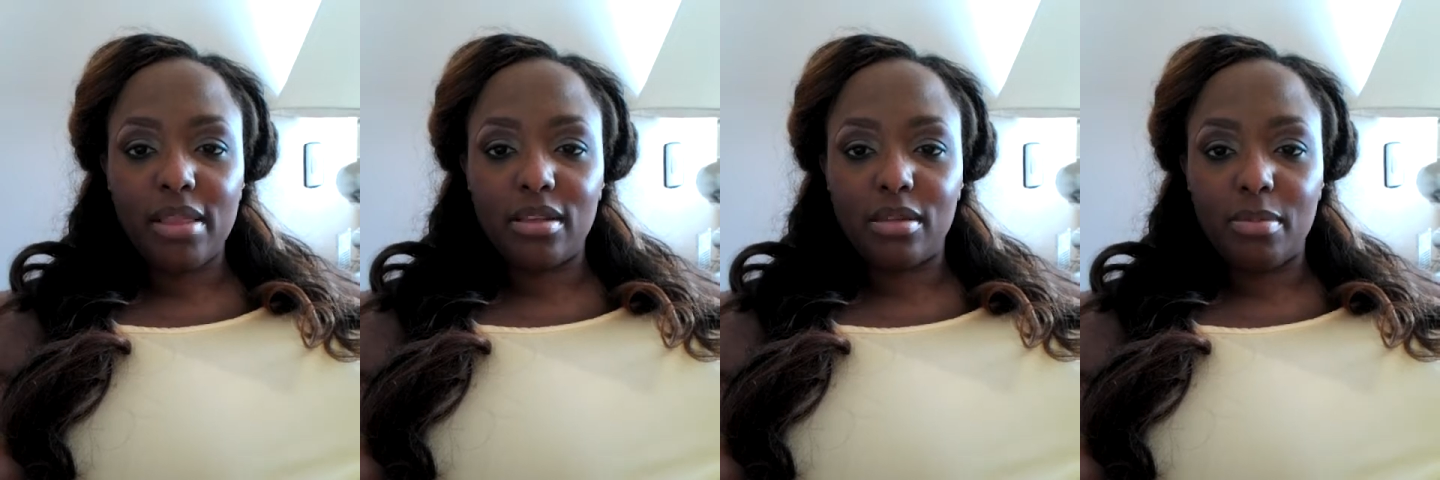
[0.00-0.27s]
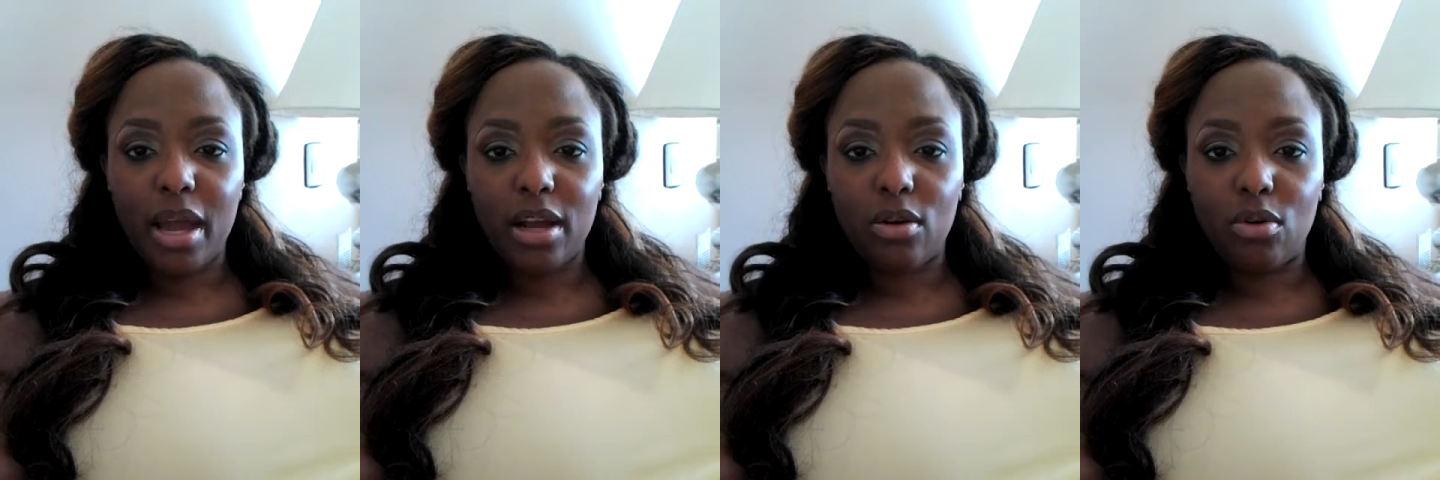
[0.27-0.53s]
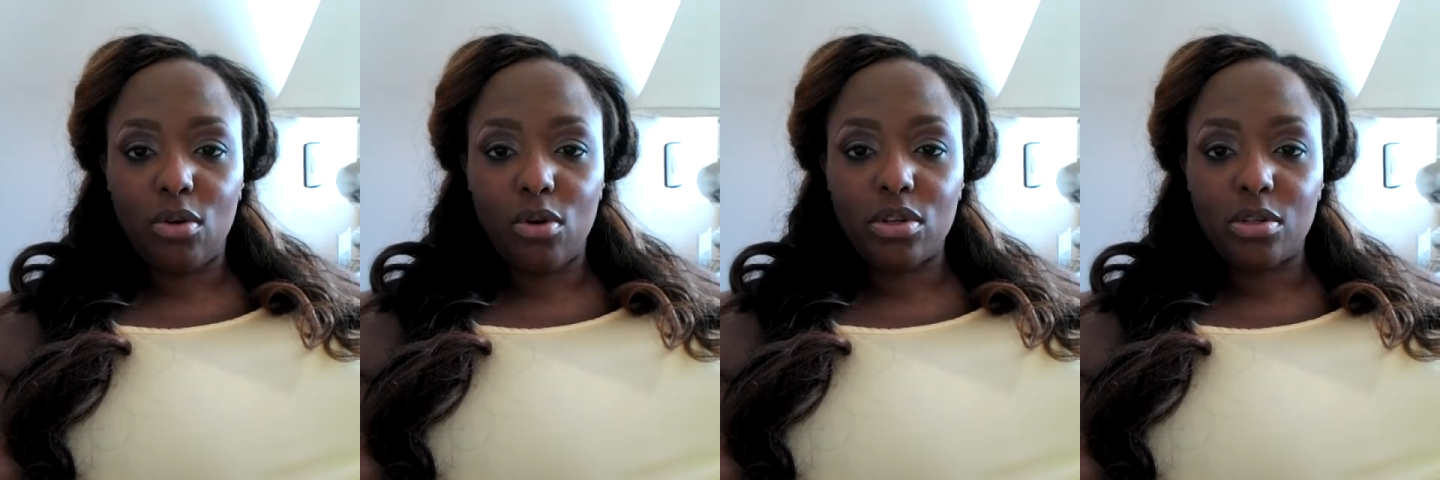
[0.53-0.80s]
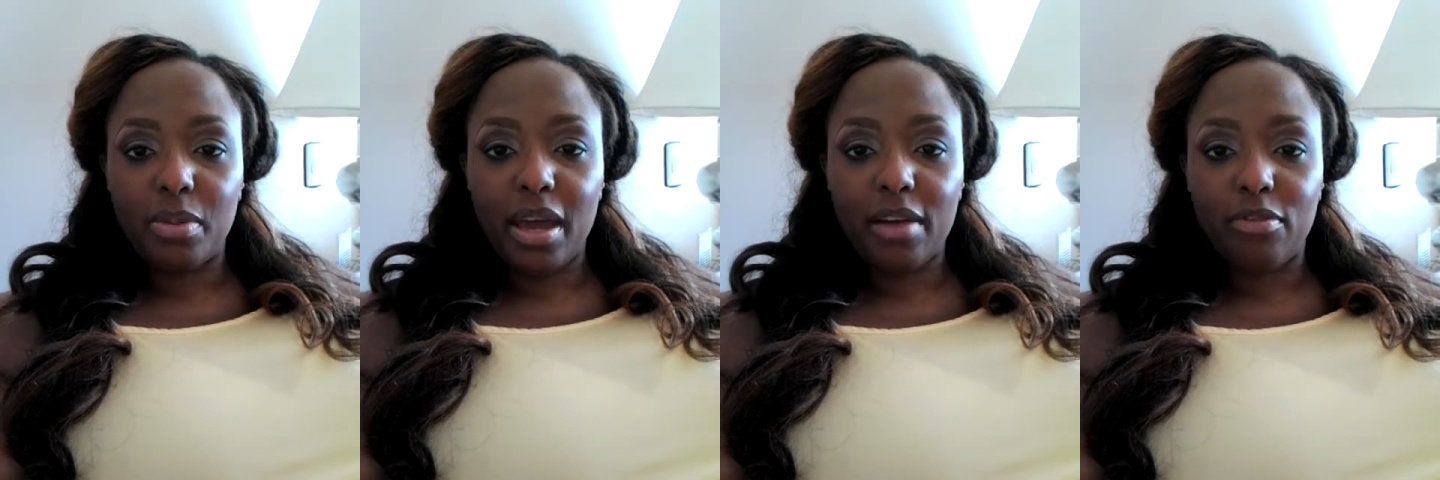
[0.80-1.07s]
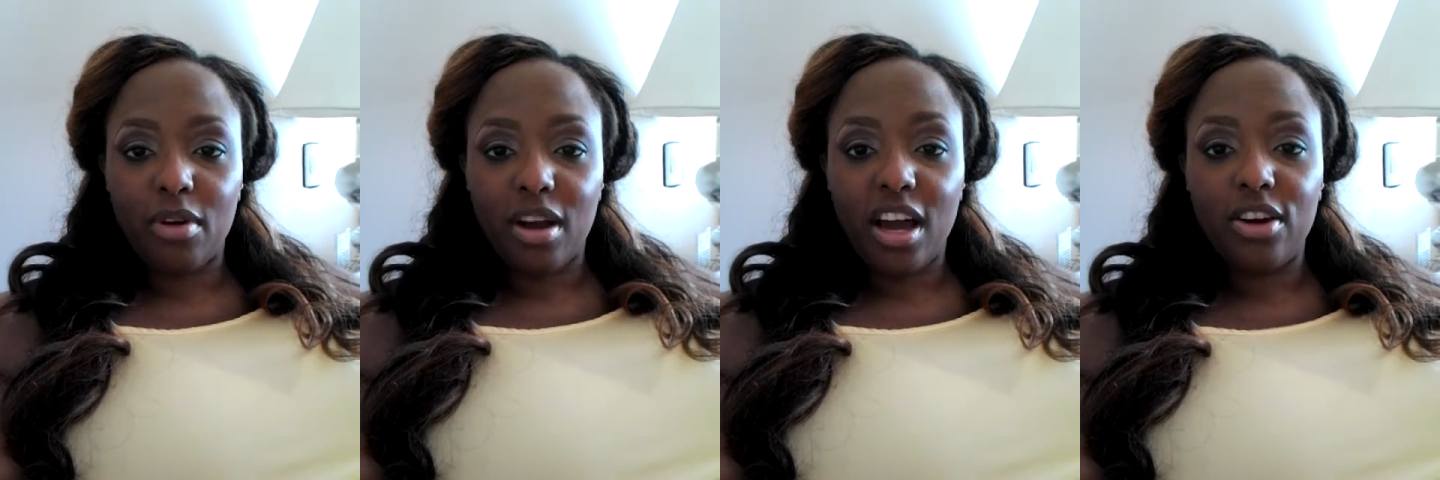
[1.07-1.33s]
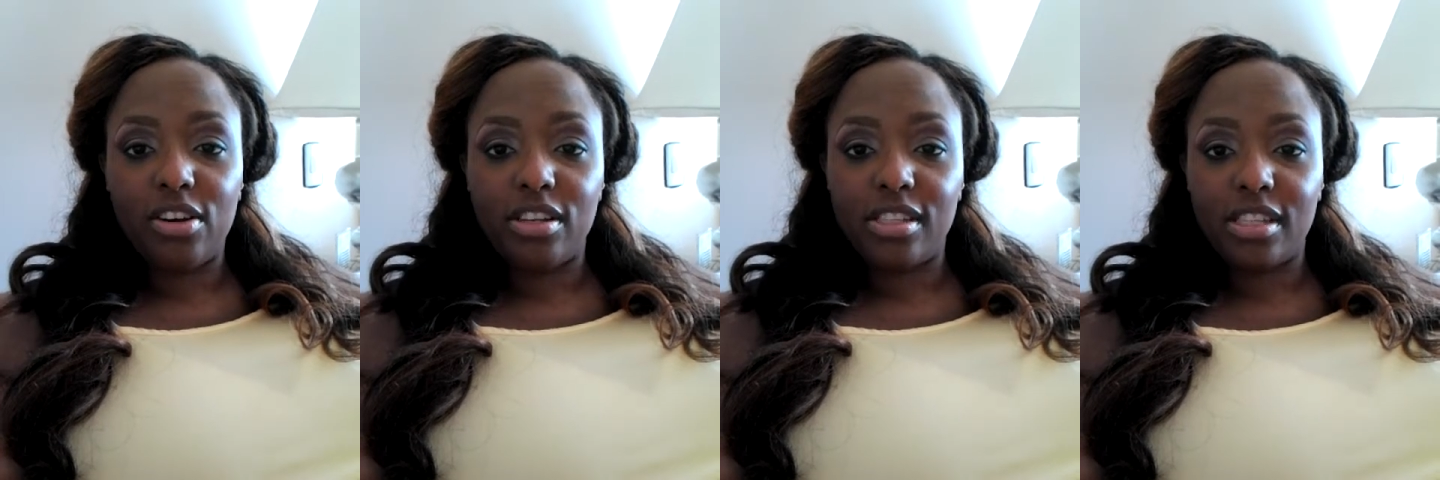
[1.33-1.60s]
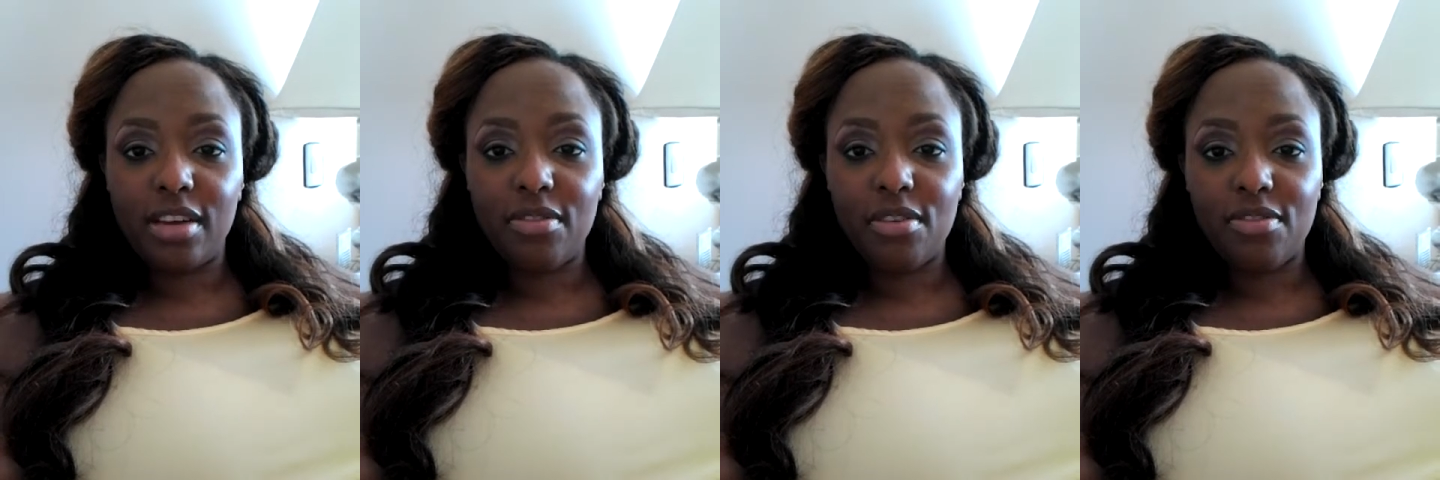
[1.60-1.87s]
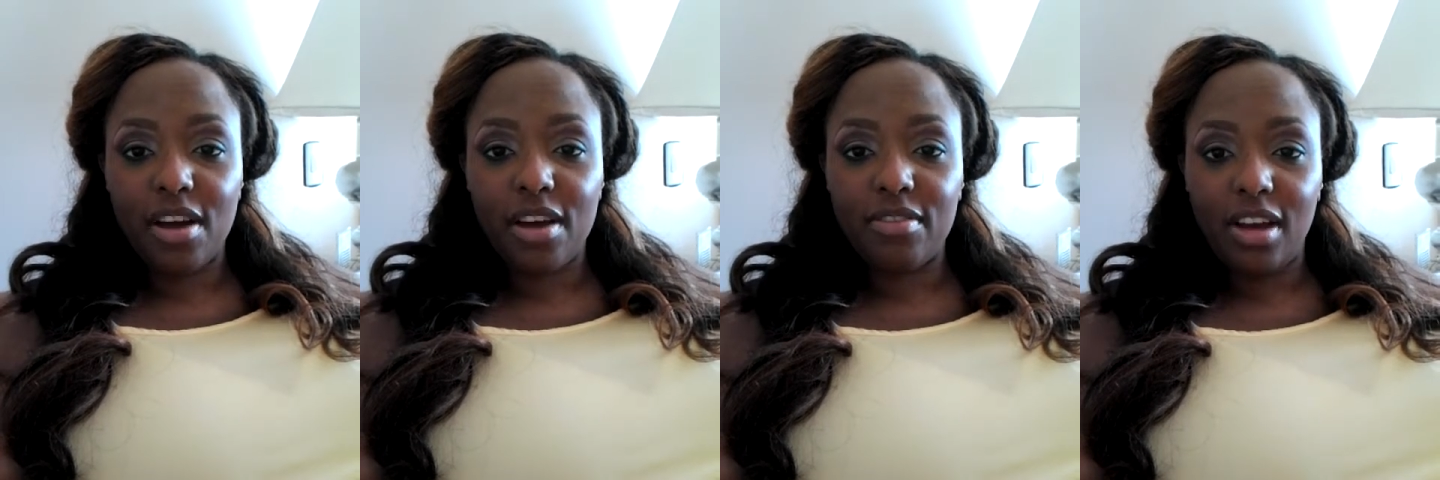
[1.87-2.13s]
this Michael Kors bag for
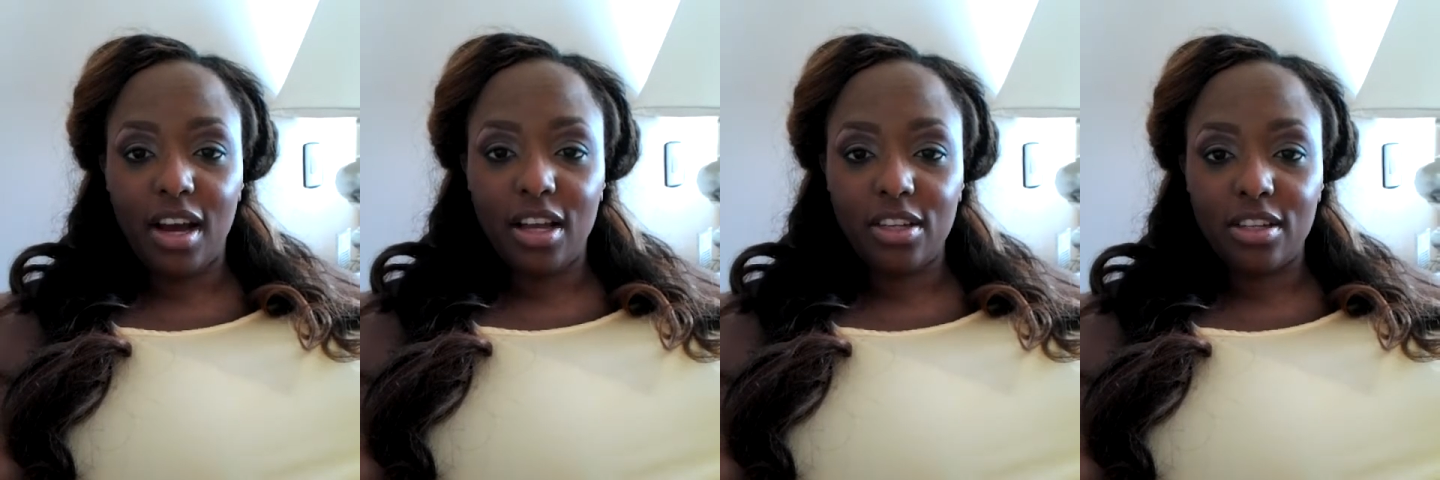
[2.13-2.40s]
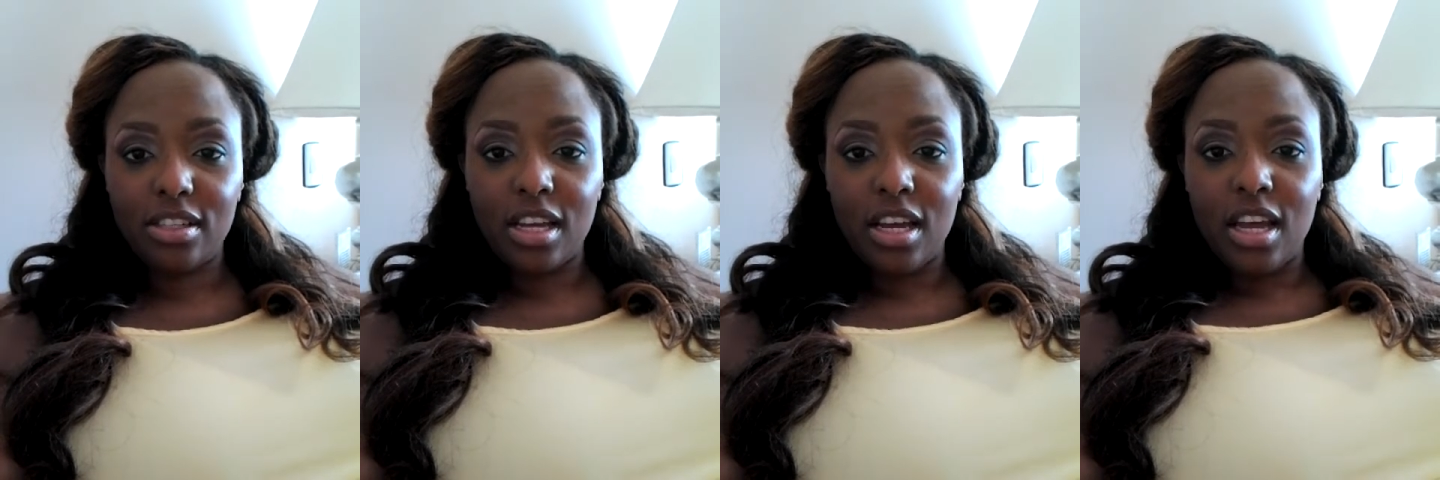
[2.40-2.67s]
$175.